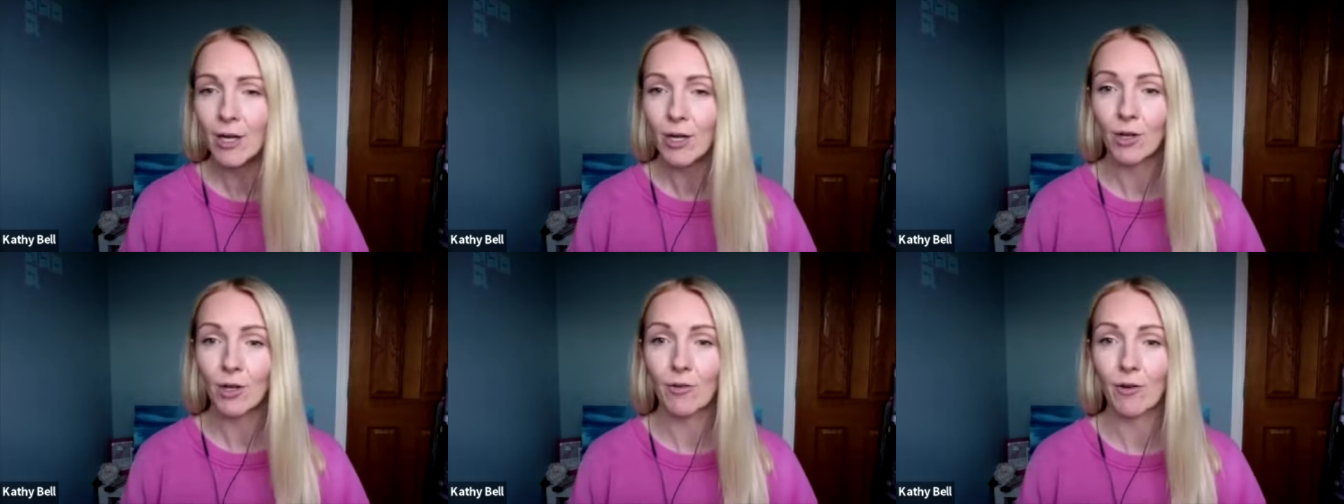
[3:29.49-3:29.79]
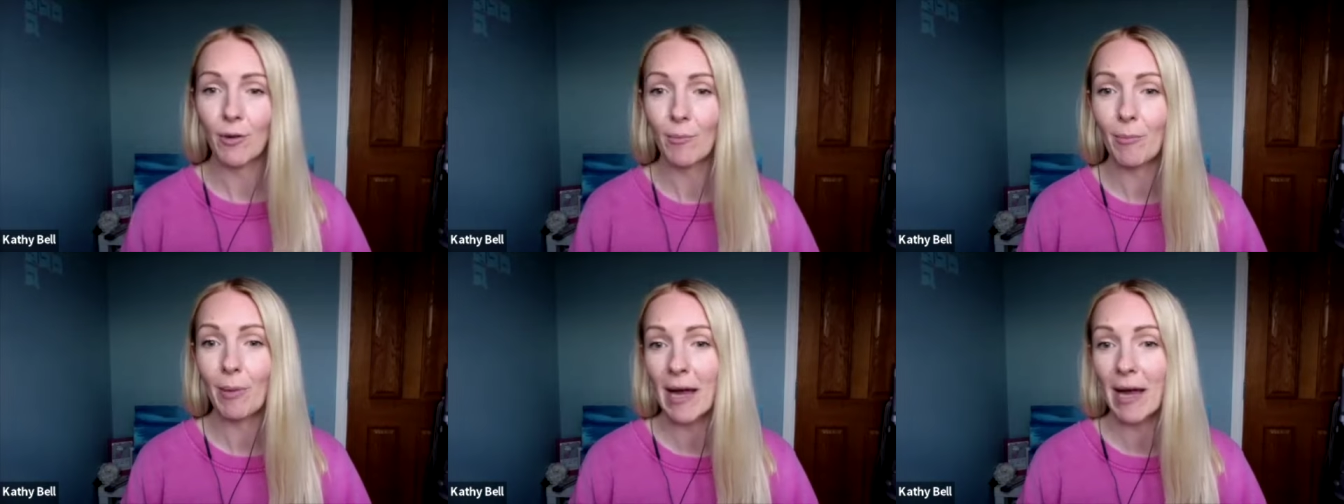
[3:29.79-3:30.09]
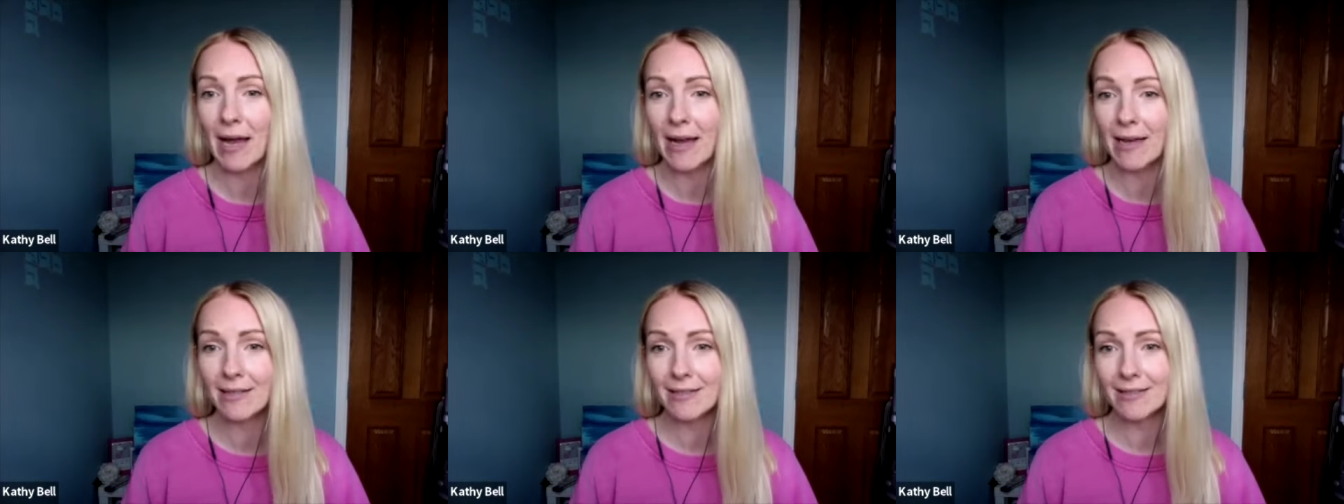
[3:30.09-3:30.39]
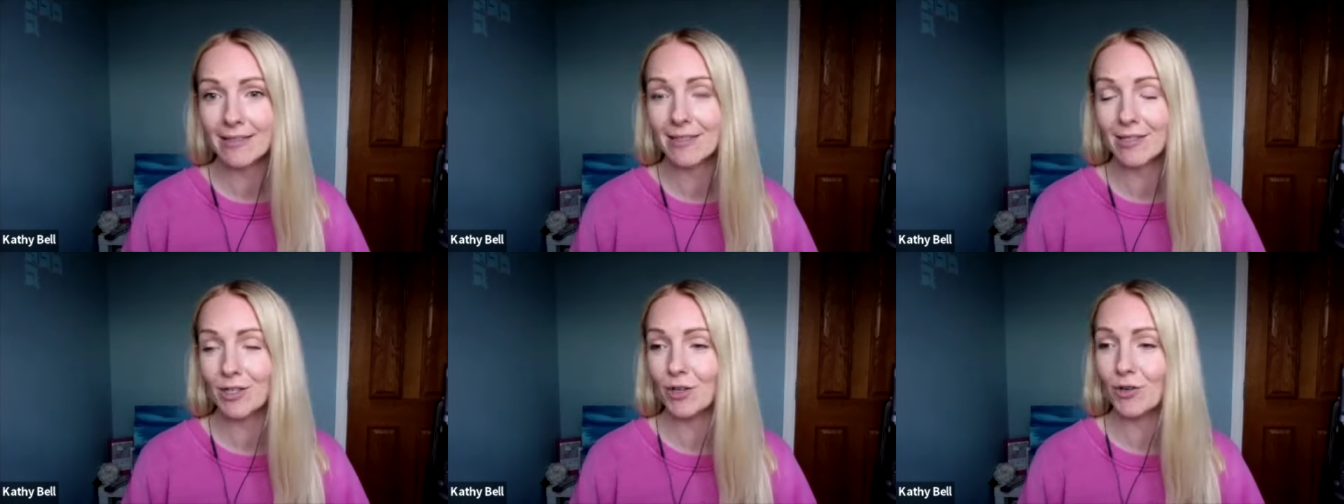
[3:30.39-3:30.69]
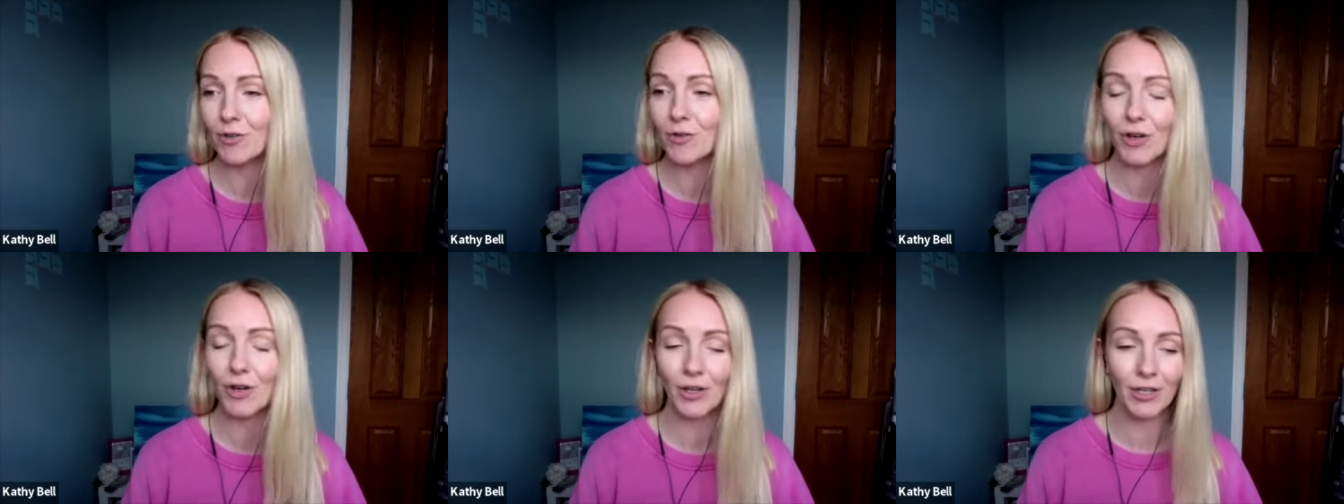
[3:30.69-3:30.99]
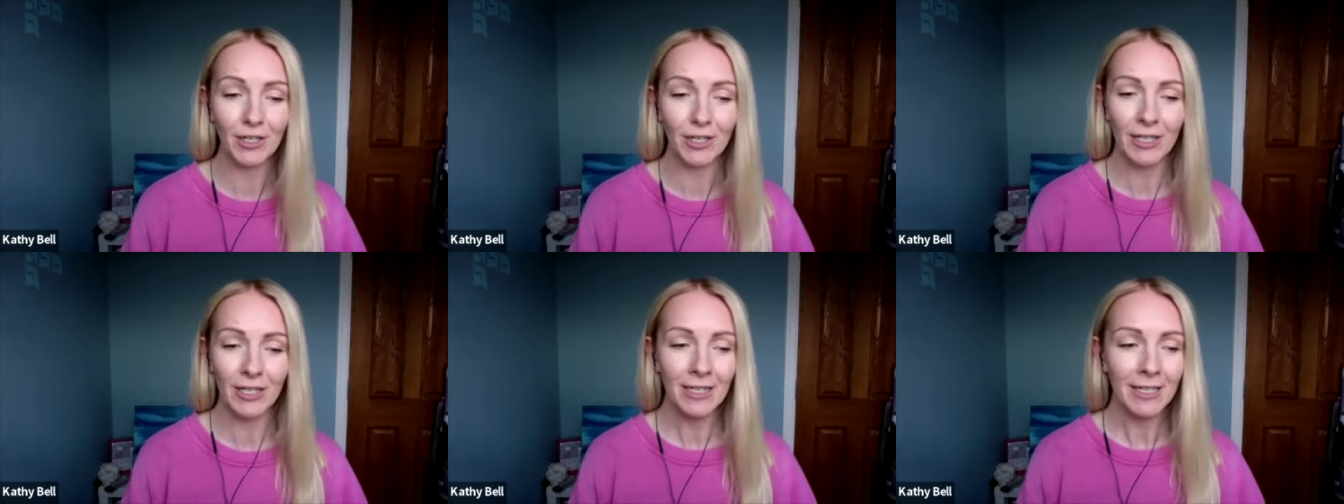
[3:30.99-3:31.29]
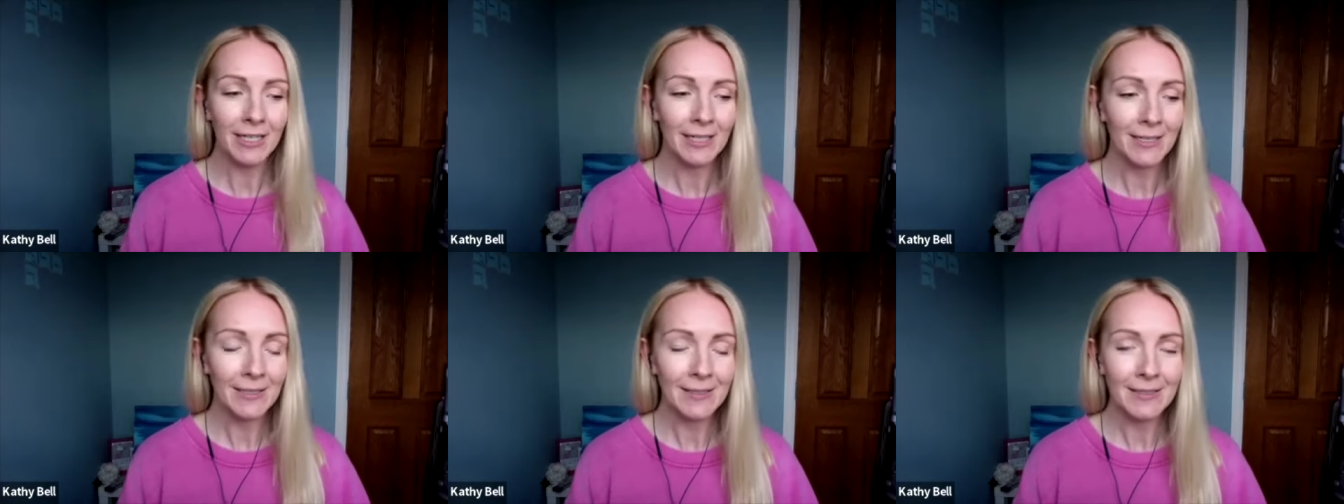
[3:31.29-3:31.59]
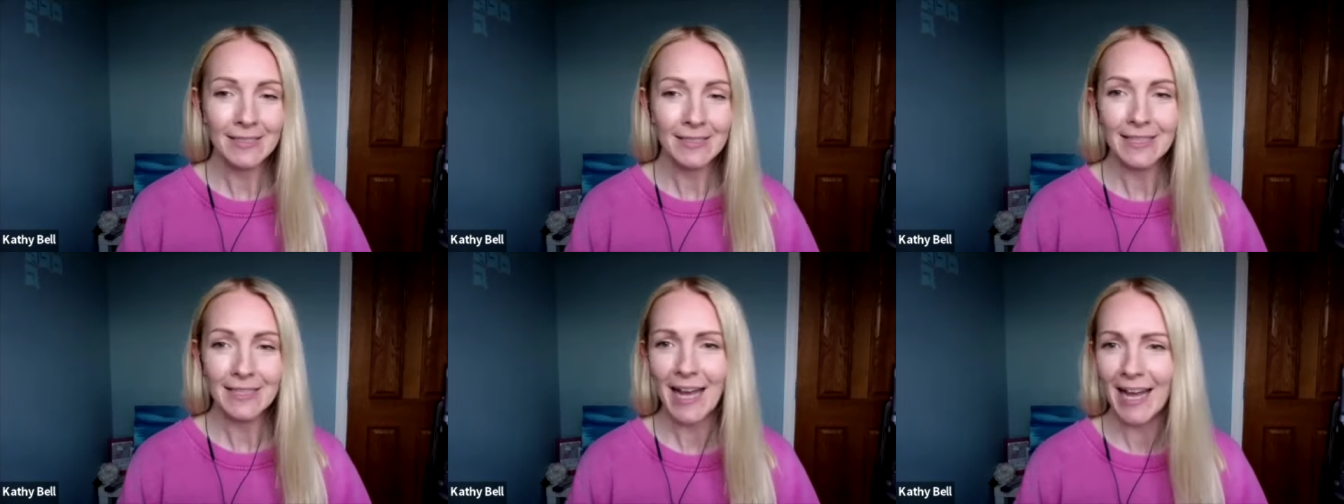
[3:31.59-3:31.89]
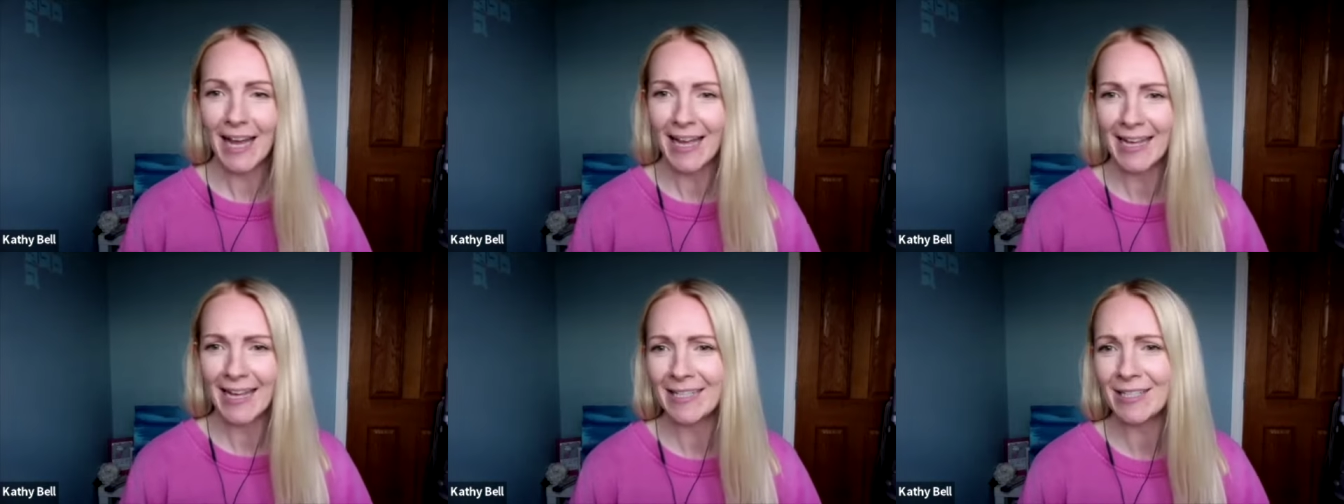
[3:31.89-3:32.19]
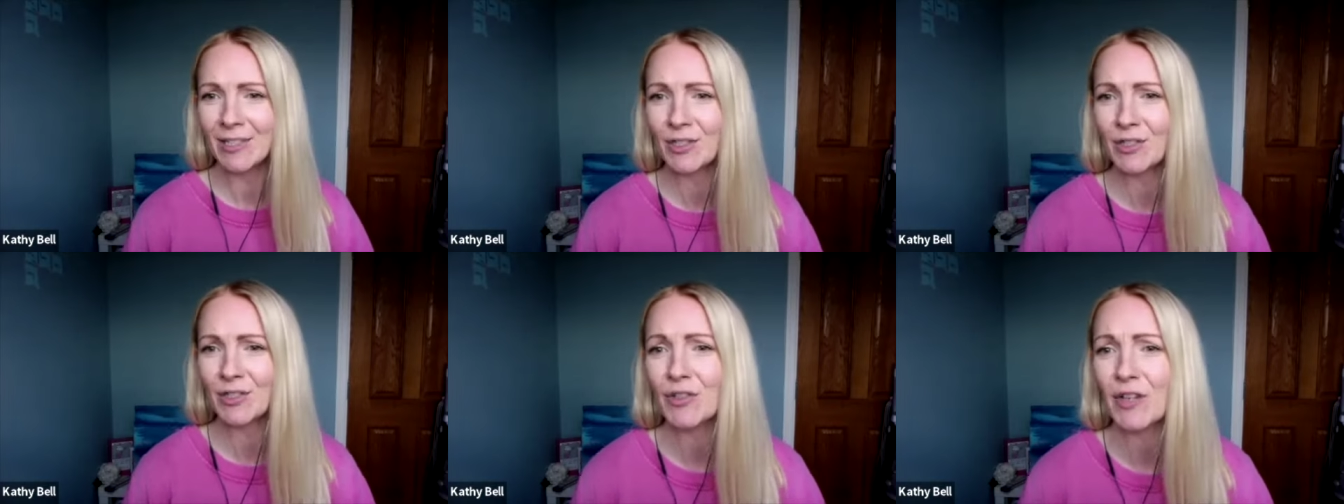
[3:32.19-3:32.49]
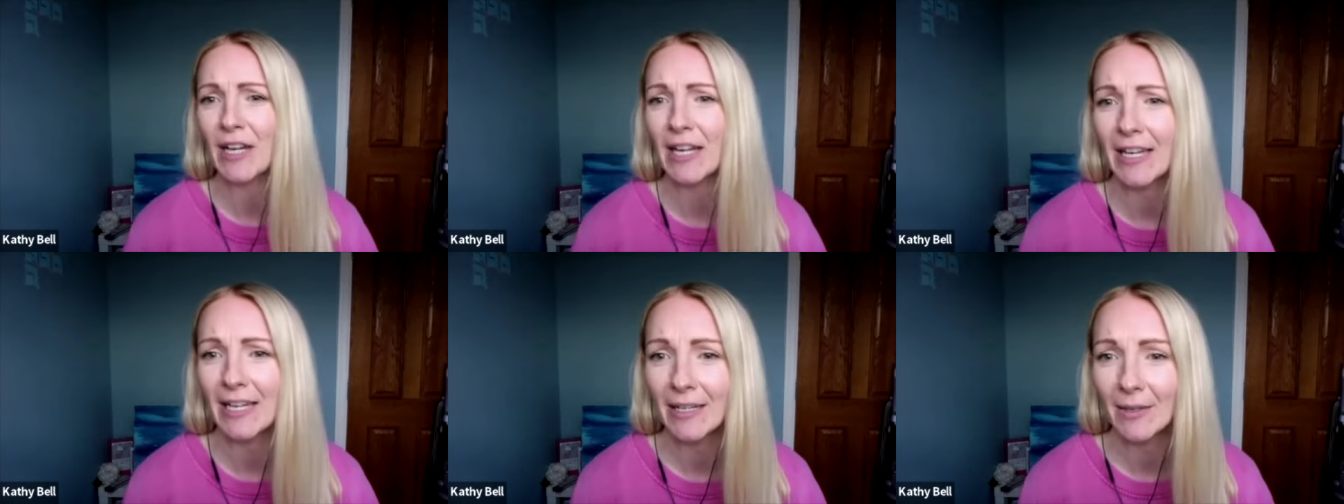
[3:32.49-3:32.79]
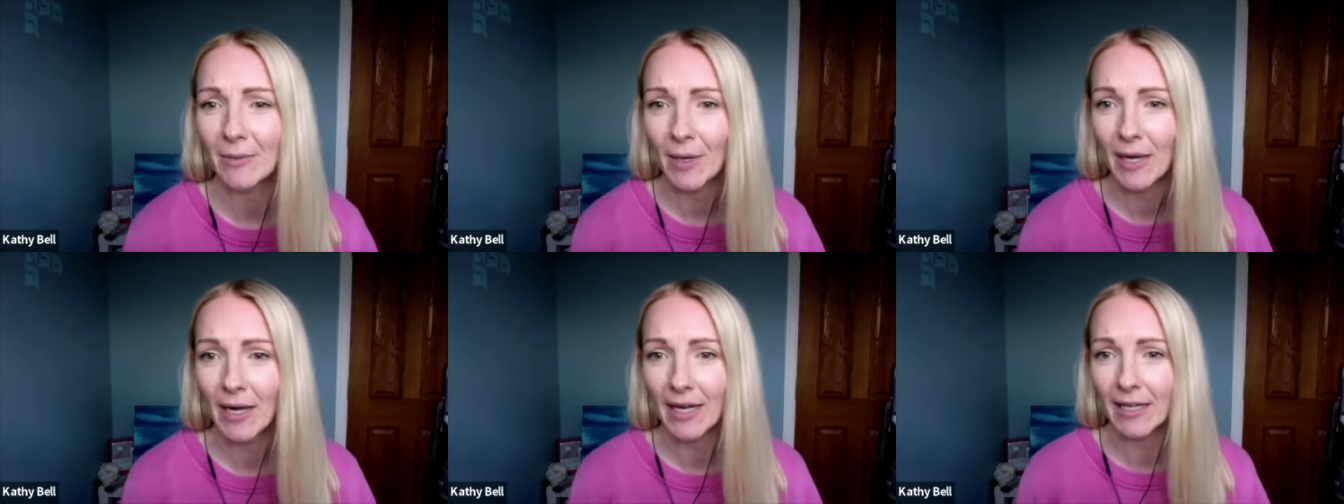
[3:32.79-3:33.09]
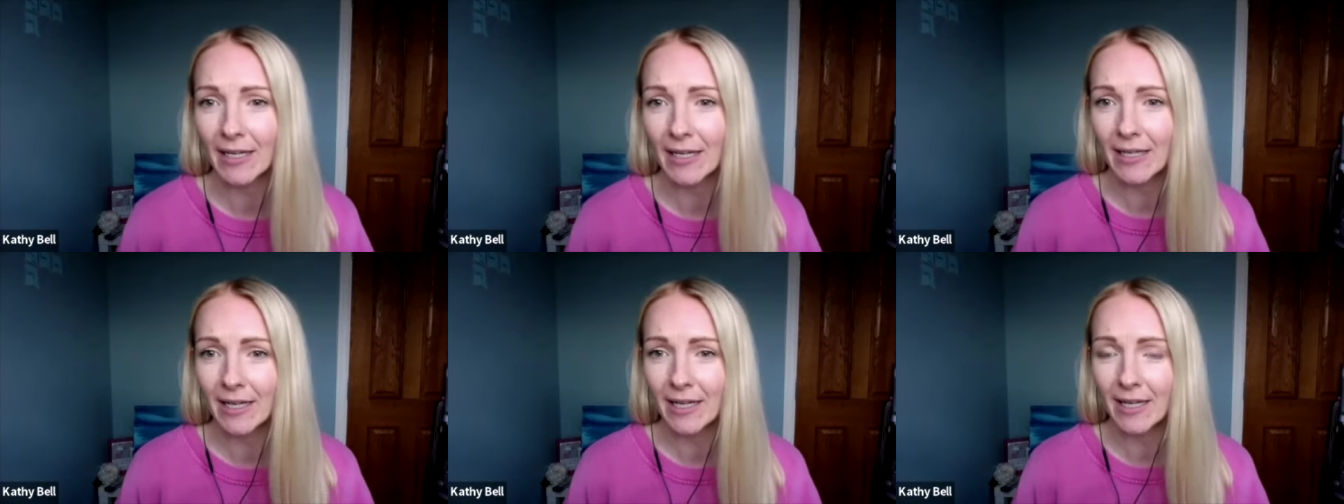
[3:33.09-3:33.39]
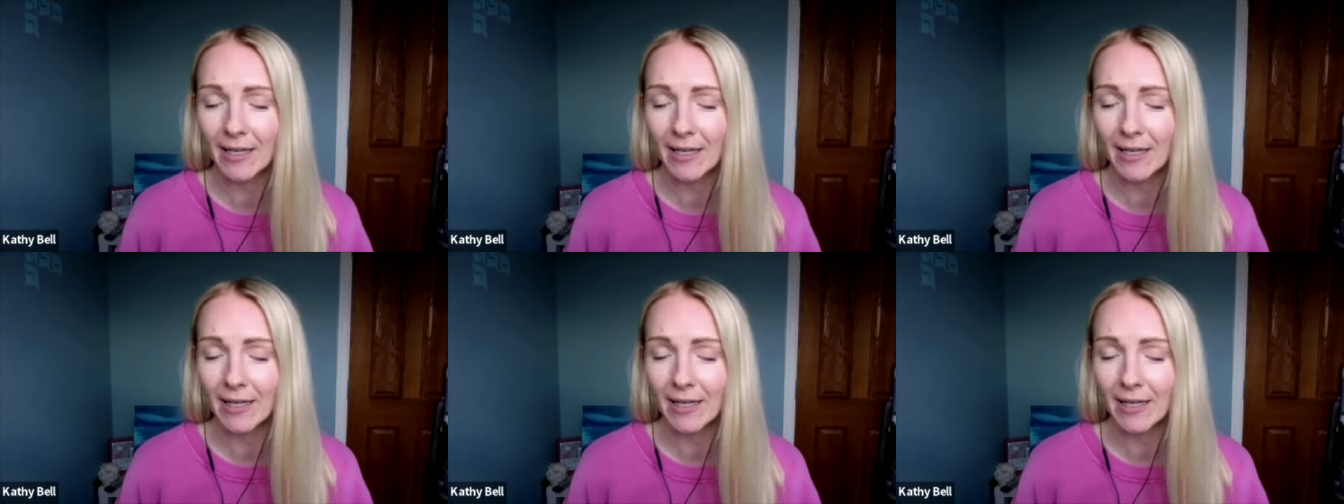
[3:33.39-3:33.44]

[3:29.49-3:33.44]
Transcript: your own past and your own history in a way.